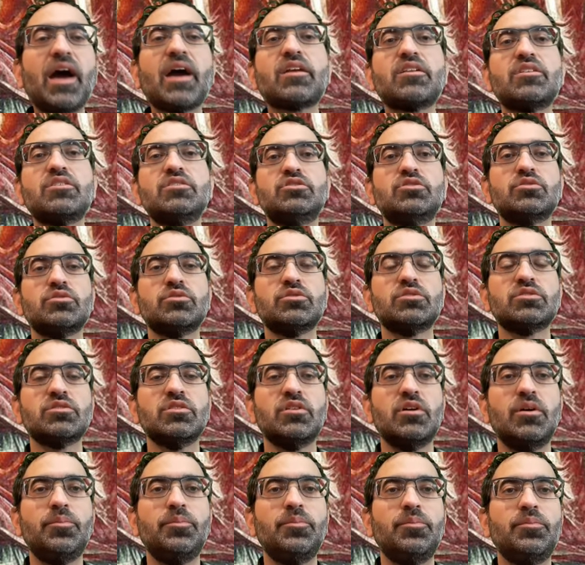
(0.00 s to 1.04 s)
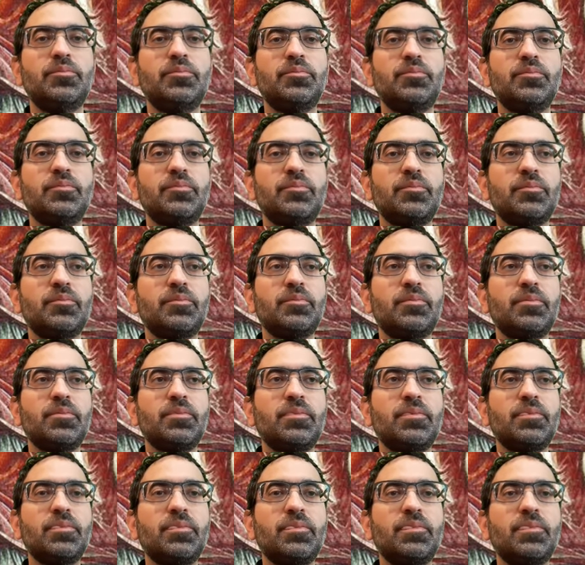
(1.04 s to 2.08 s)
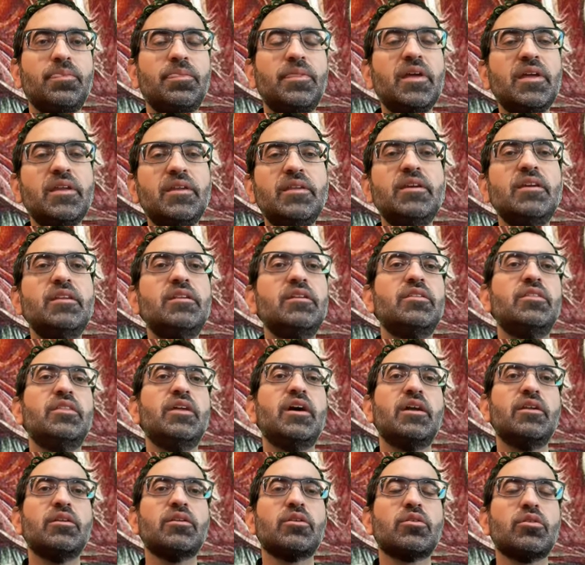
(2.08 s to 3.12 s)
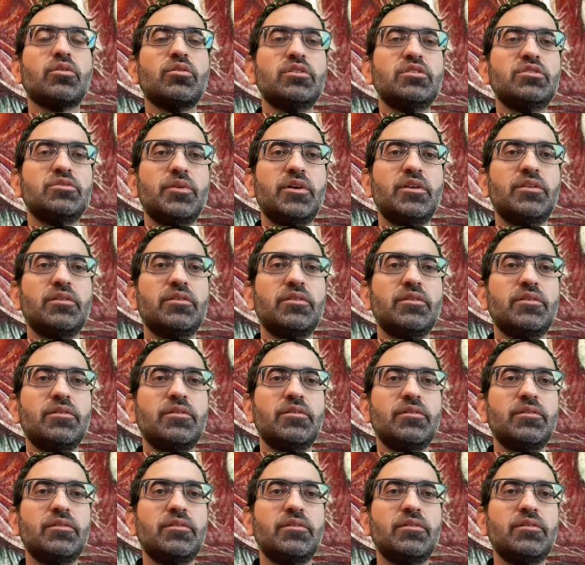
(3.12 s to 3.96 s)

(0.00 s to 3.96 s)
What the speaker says: to Jerusalem. They needed that encouragement